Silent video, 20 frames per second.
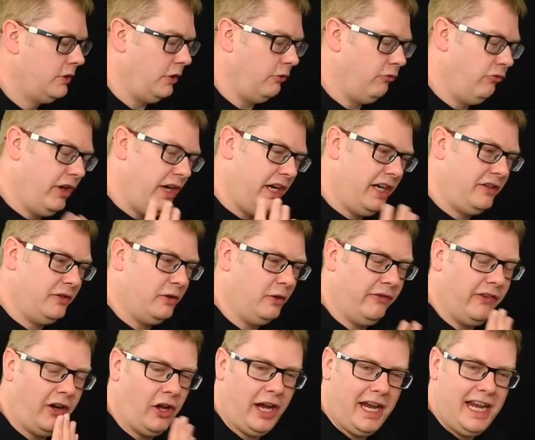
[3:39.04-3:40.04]
So really
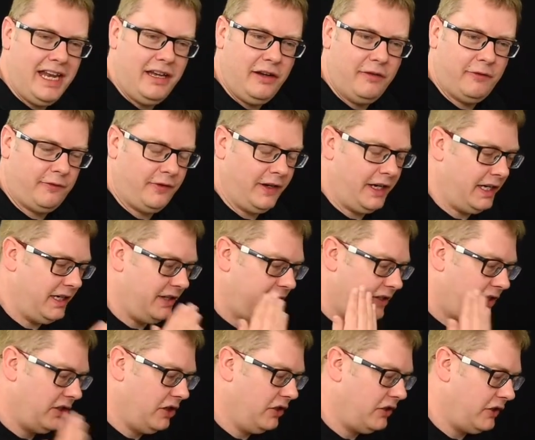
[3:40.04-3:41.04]
sort of like in your
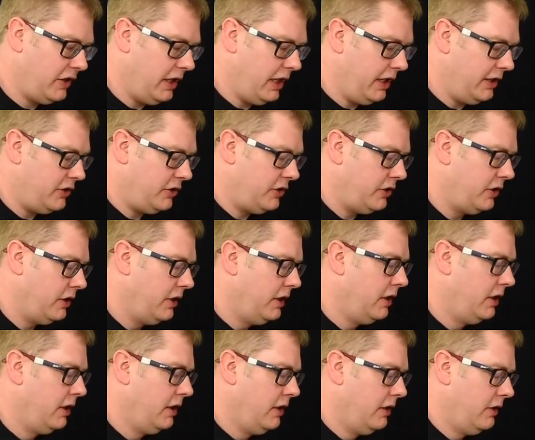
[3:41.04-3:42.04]
face, cutting edge
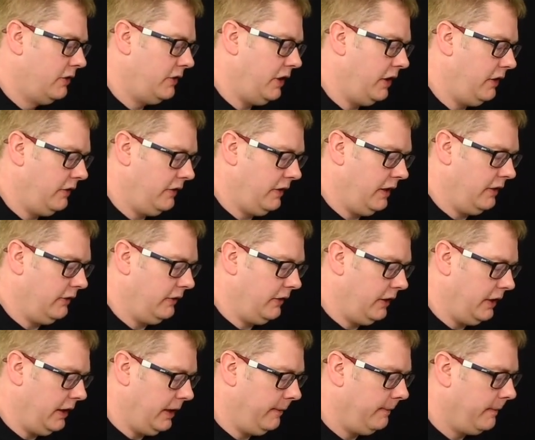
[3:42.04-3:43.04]
synth sounds
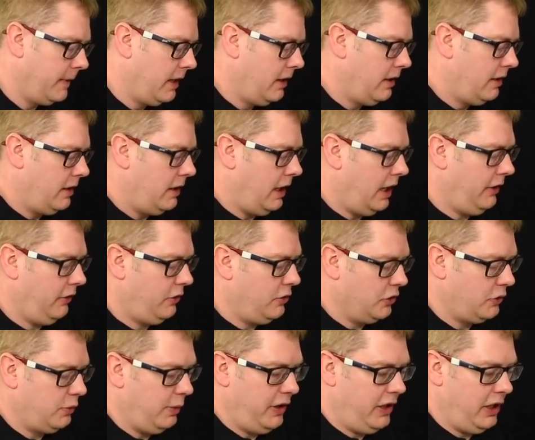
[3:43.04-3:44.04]
in there. And of
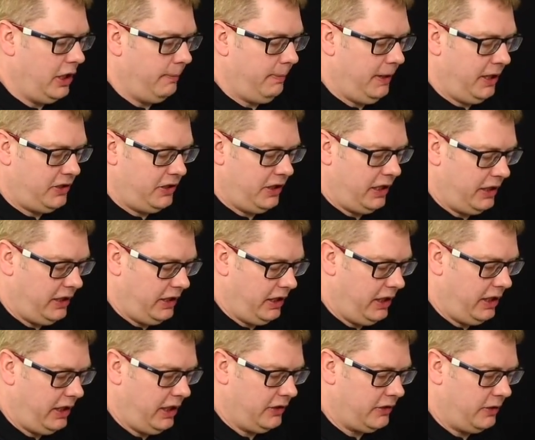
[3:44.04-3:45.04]
course with the arpeggiator
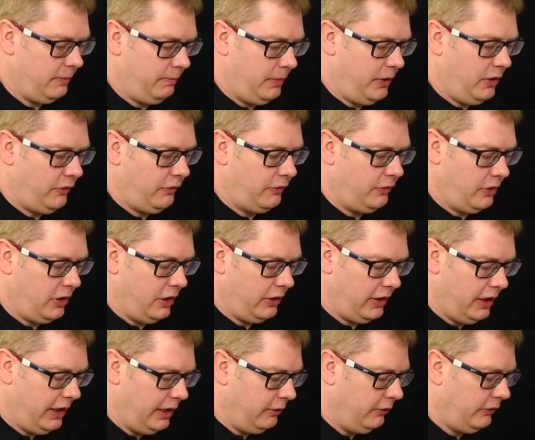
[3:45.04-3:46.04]
you can get some beautiful
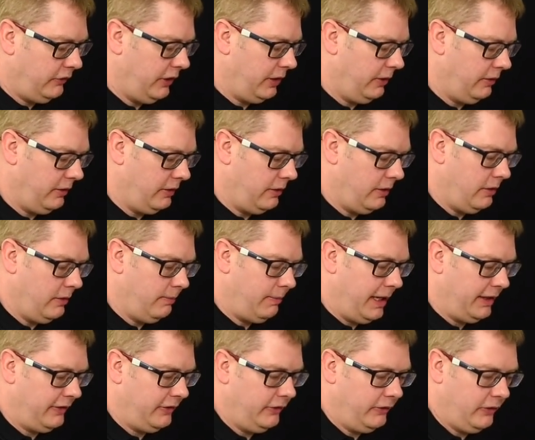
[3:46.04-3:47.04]
kind of lilting
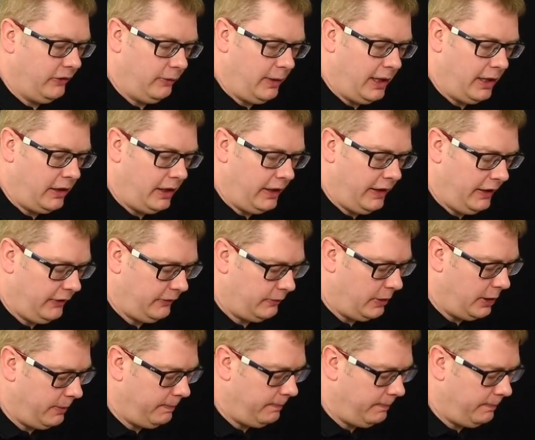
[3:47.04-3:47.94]
patterns as well, like this